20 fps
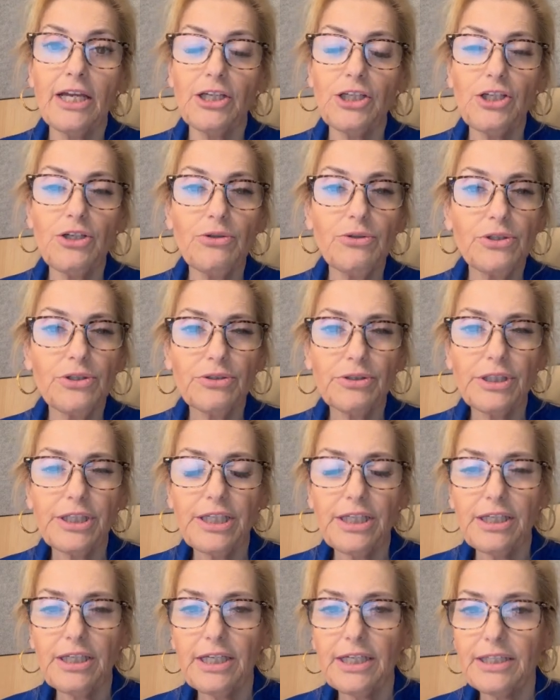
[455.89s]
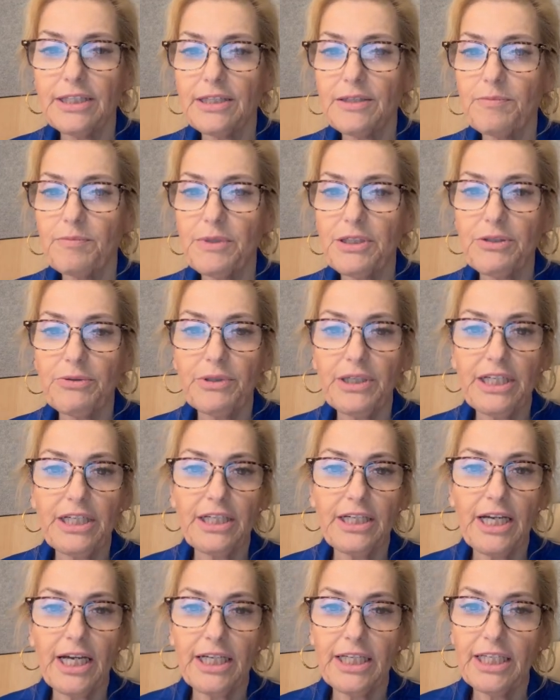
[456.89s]
Usually it's
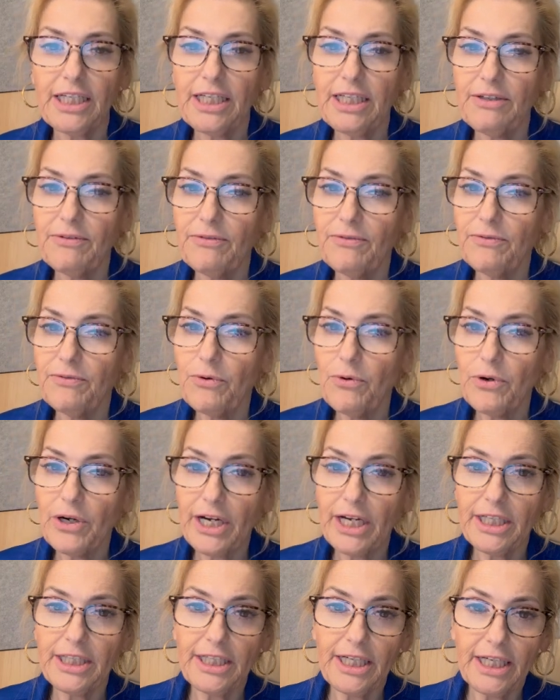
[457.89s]
between 94 and